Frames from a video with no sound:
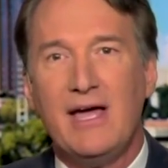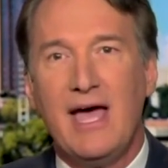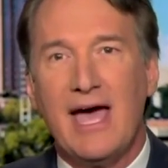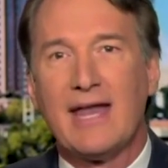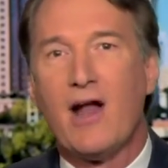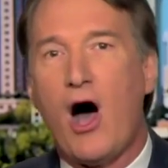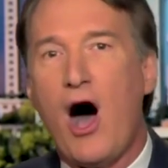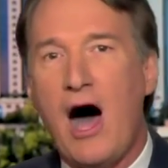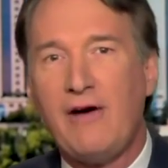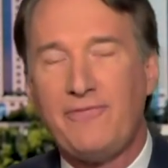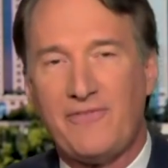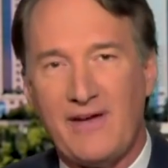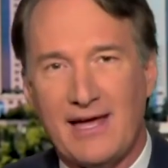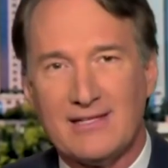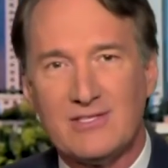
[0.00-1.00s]
an
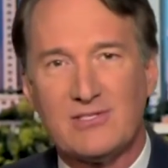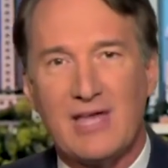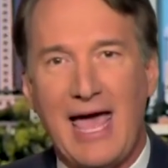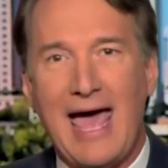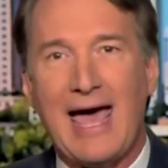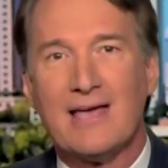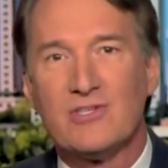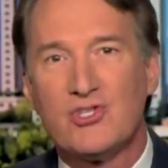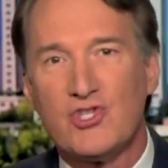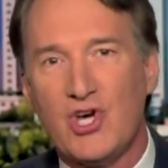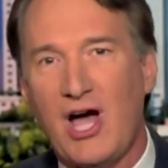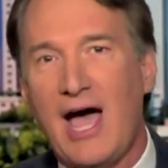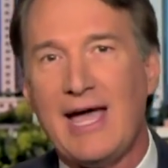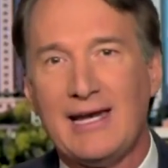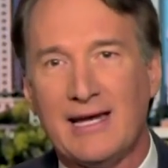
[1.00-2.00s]
offense as
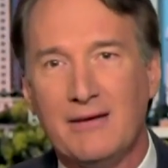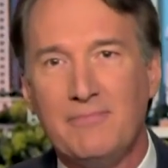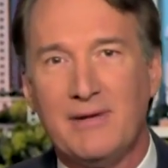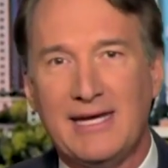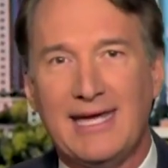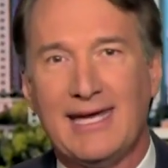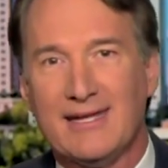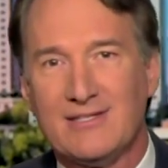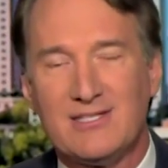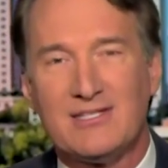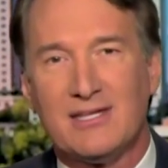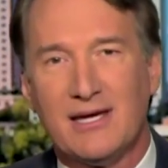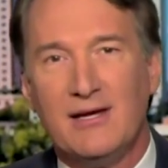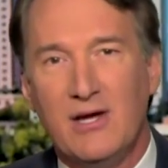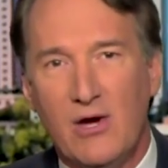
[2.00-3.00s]
China begins
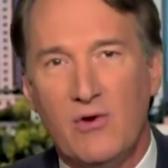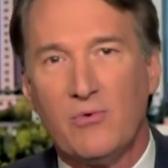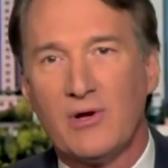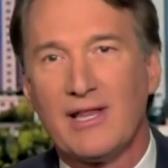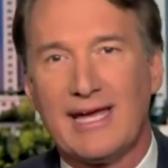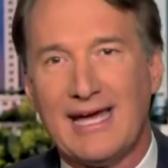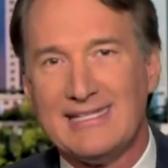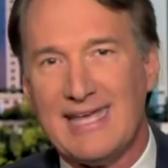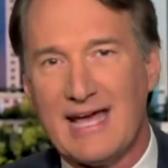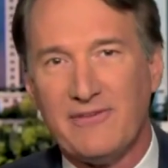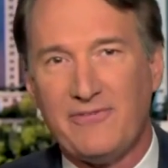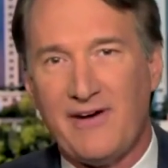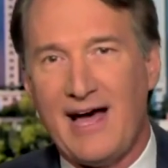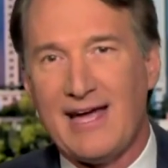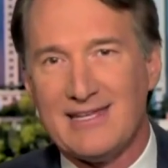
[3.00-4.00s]
to really
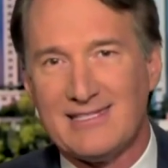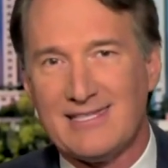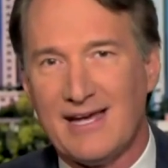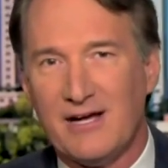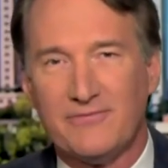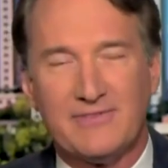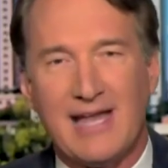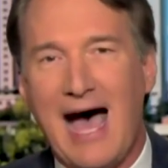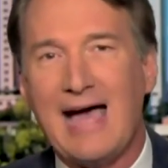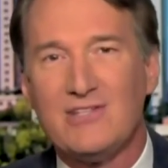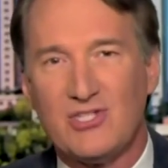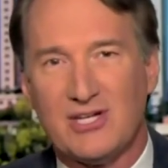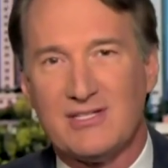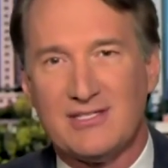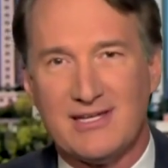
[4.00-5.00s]
identify itself not
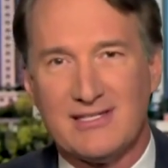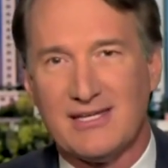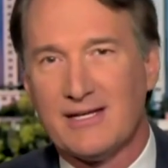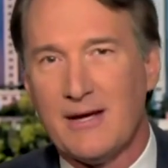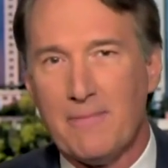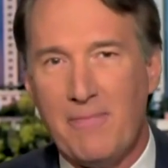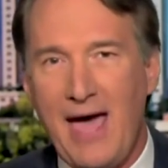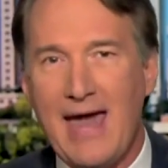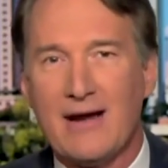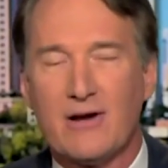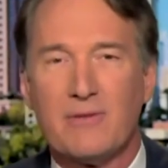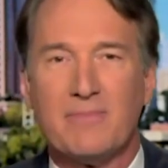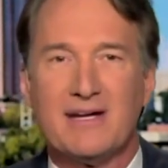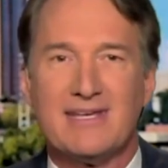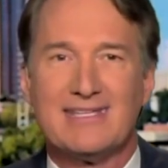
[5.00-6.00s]
just as a competitor
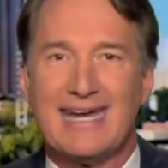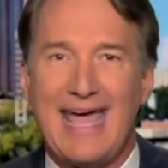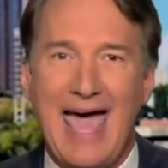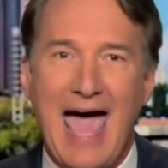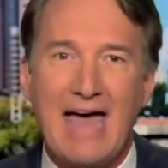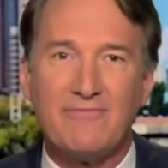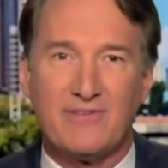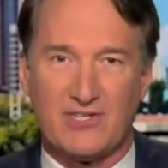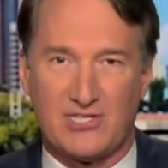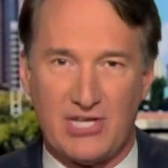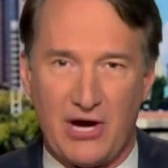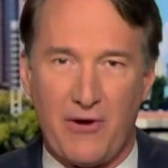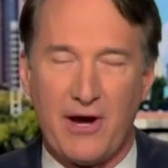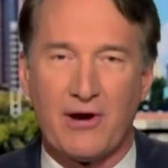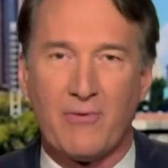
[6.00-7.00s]
but as an
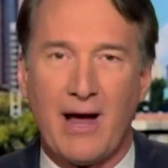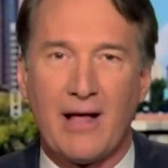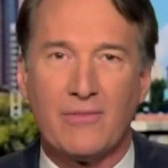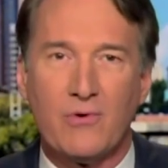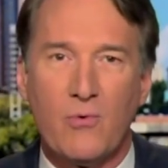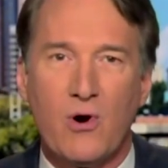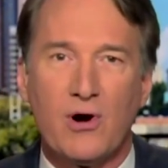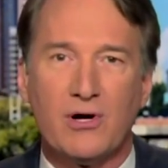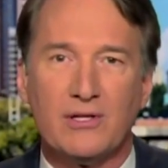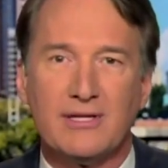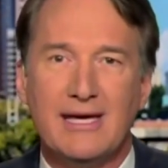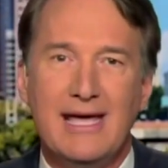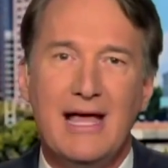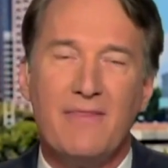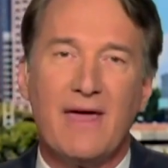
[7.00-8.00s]
adversary around the world.
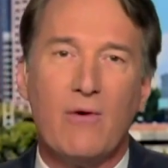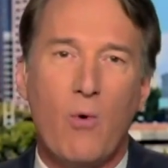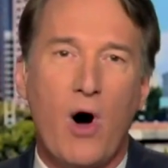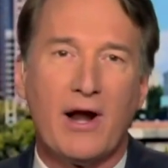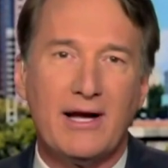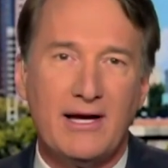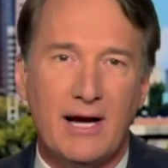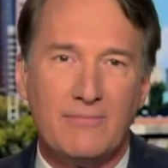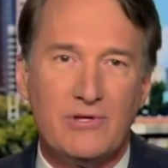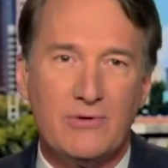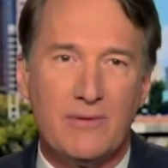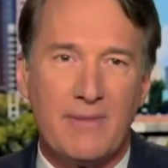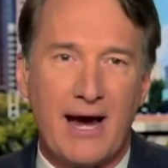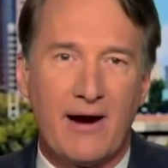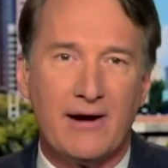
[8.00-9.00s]
They want to come to
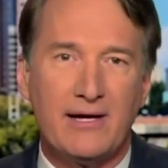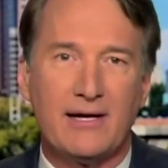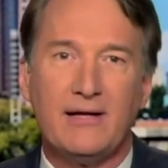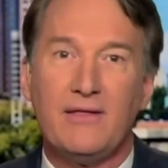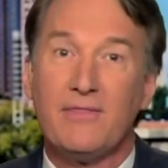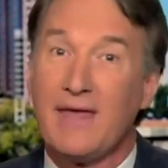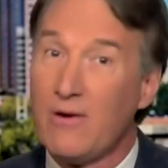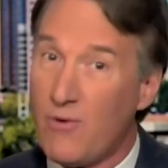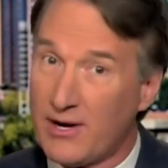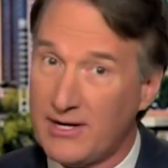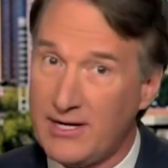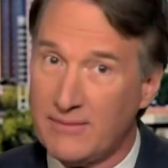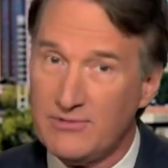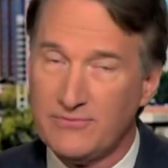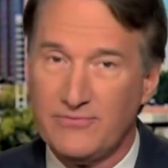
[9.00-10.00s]
America, they want to
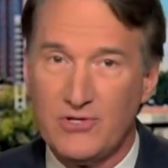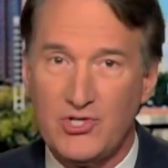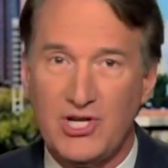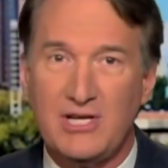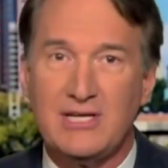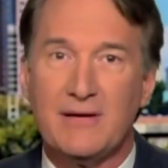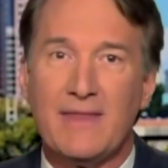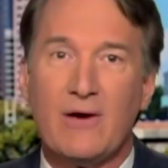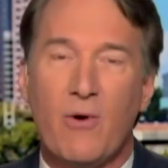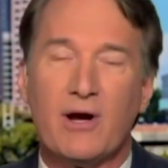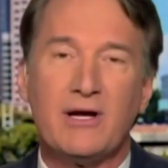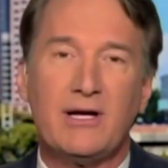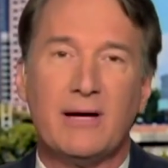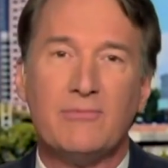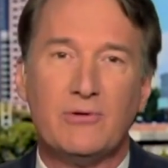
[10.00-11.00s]
come to Virginia, and they want
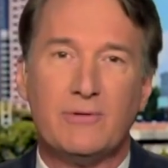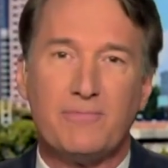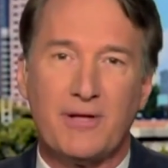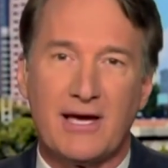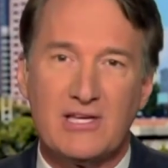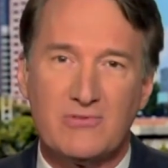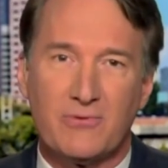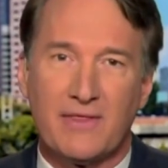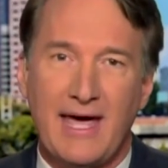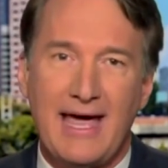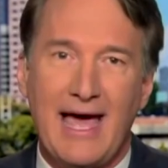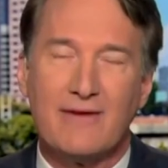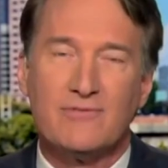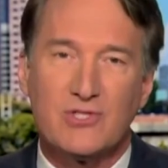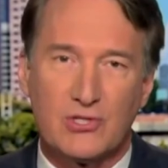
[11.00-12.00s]
to come to a place where they
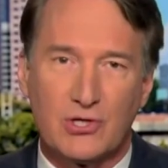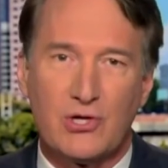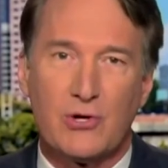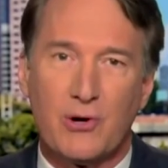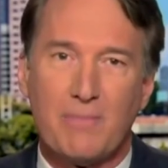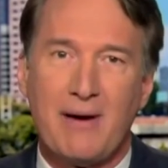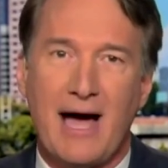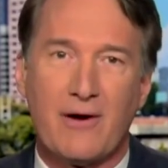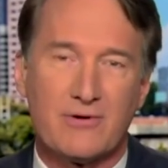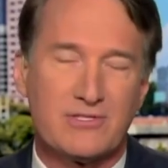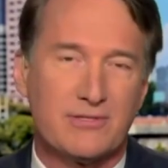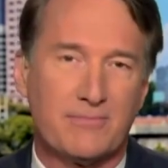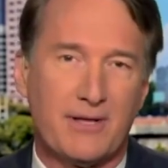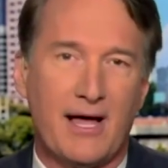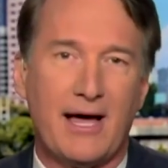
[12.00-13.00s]
have secure power
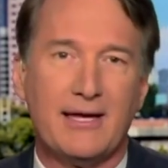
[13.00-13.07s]
supply.